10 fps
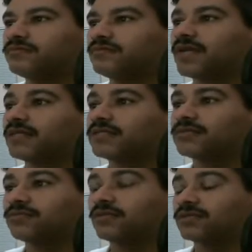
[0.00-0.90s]

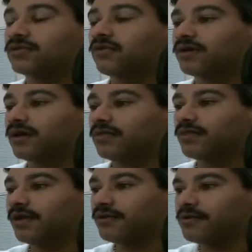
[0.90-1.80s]
that's what's going on
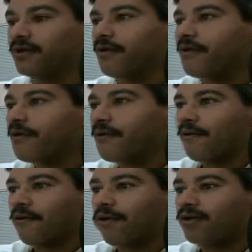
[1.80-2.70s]
there.
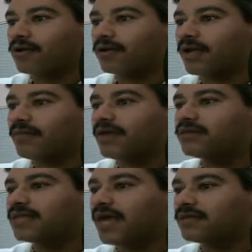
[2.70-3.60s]
Okay,
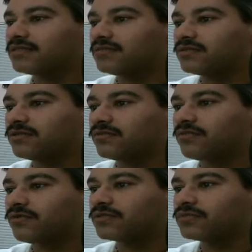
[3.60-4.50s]
male tag team. So of
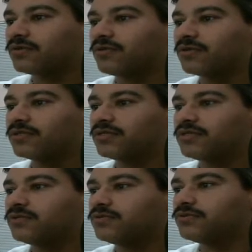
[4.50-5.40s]
course we're going to
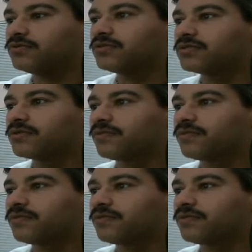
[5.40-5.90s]
use